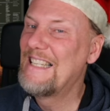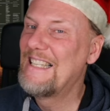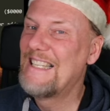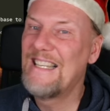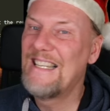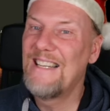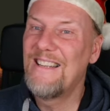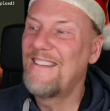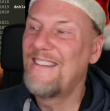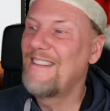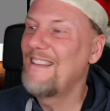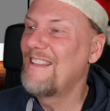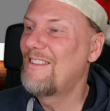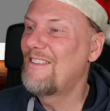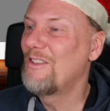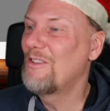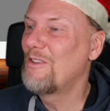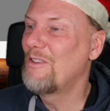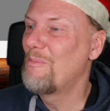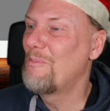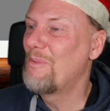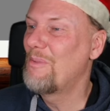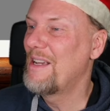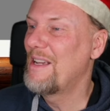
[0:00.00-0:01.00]
nothing to
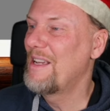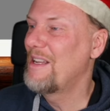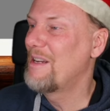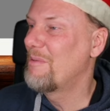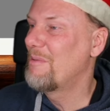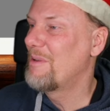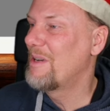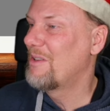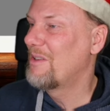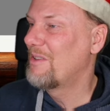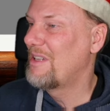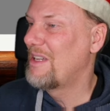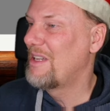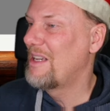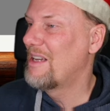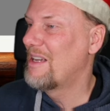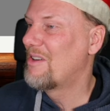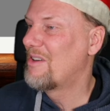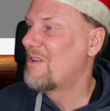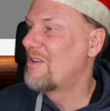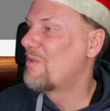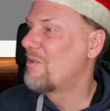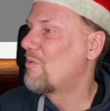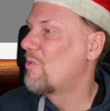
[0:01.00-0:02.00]
complain about
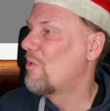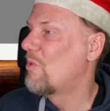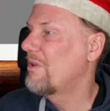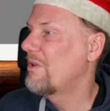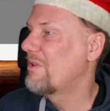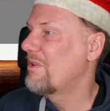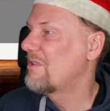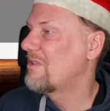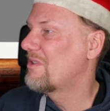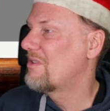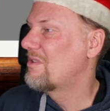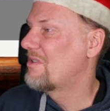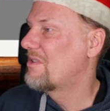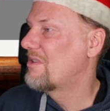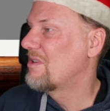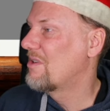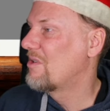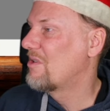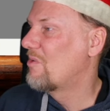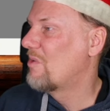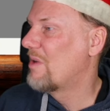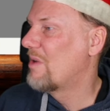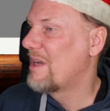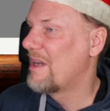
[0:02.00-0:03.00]
here
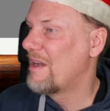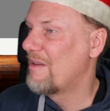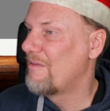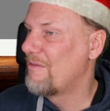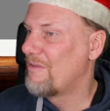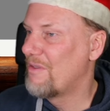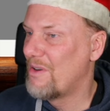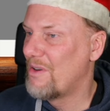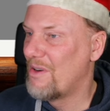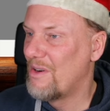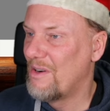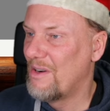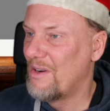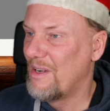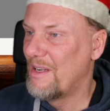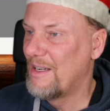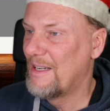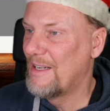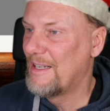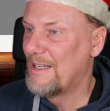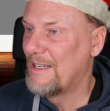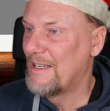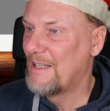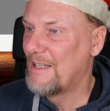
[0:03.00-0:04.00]
whatsoever.
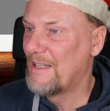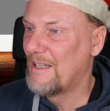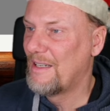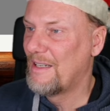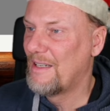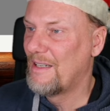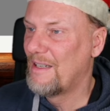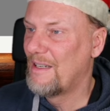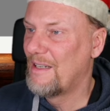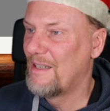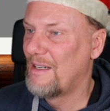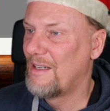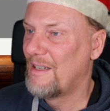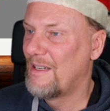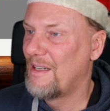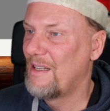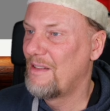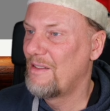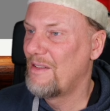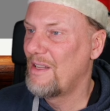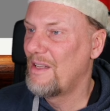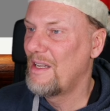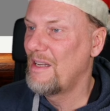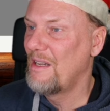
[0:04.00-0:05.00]

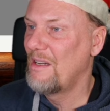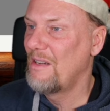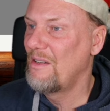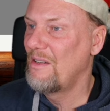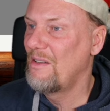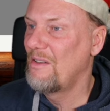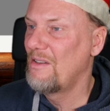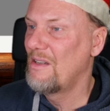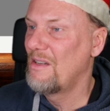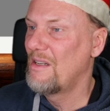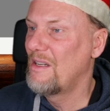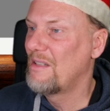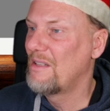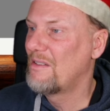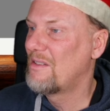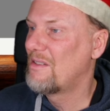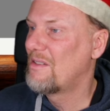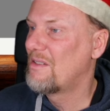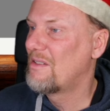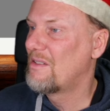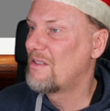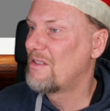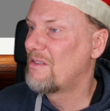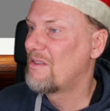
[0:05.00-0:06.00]
And then
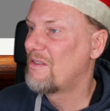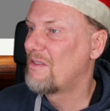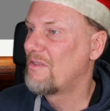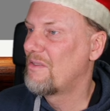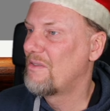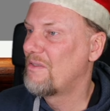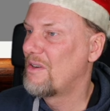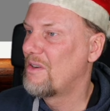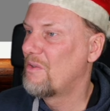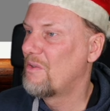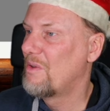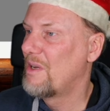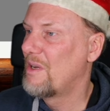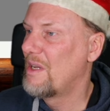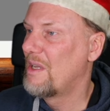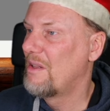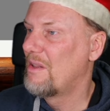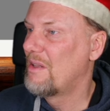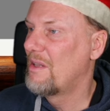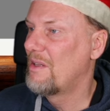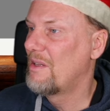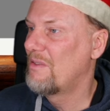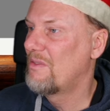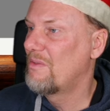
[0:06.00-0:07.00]
let's throw
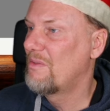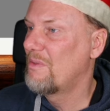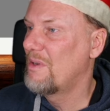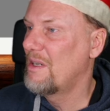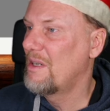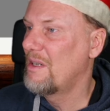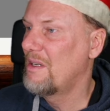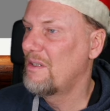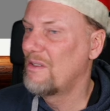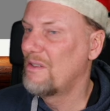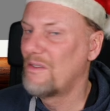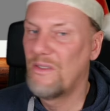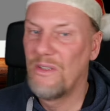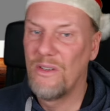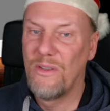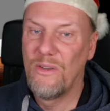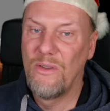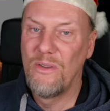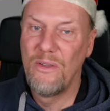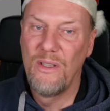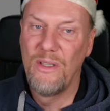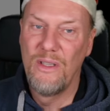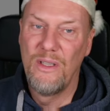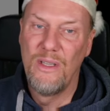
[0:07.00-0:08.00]
in this one.
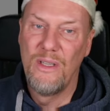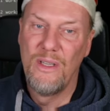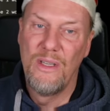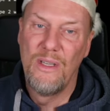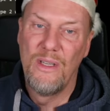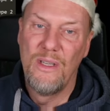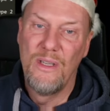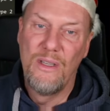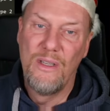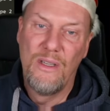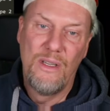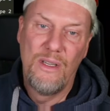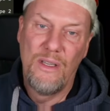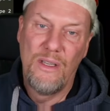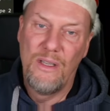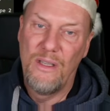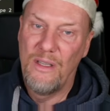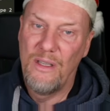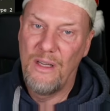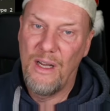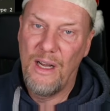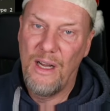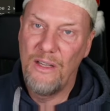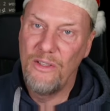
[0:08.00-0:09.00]
So
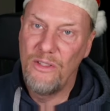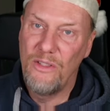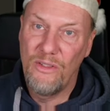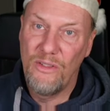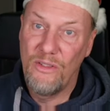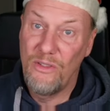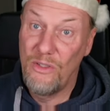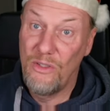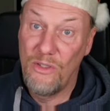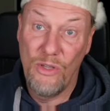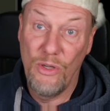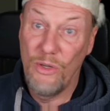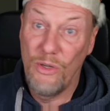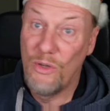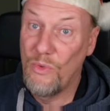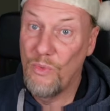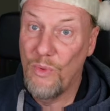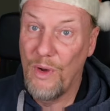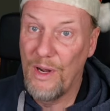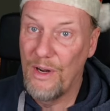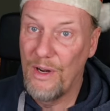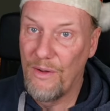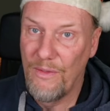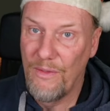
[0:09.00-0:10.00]
I just took
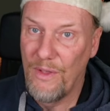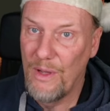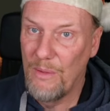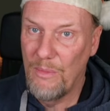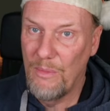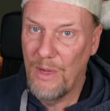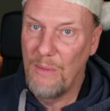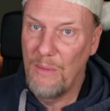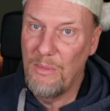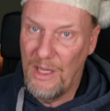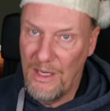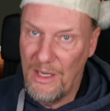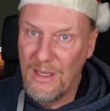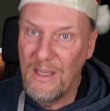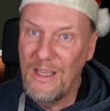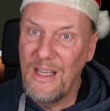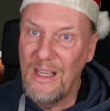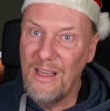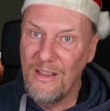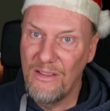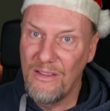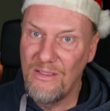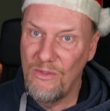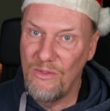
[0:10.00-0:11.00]
one of them. I mean,
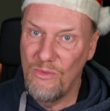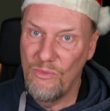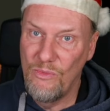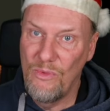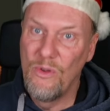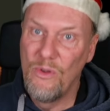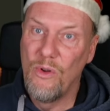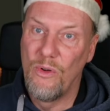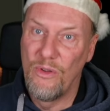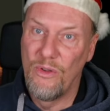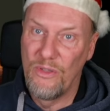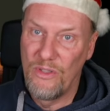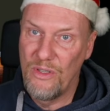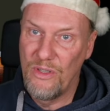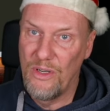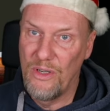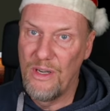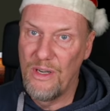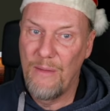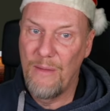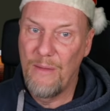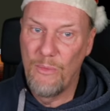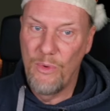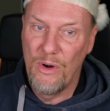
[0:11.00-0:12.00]
he has launched a
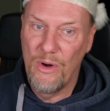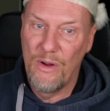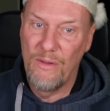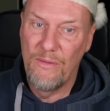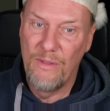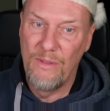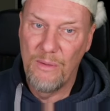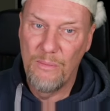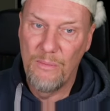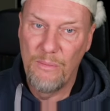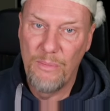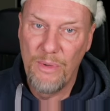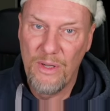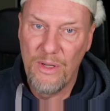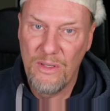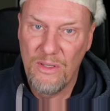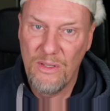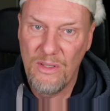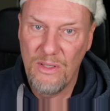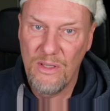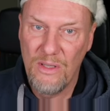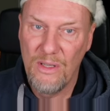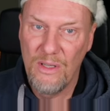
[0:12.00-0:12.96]
number of them, but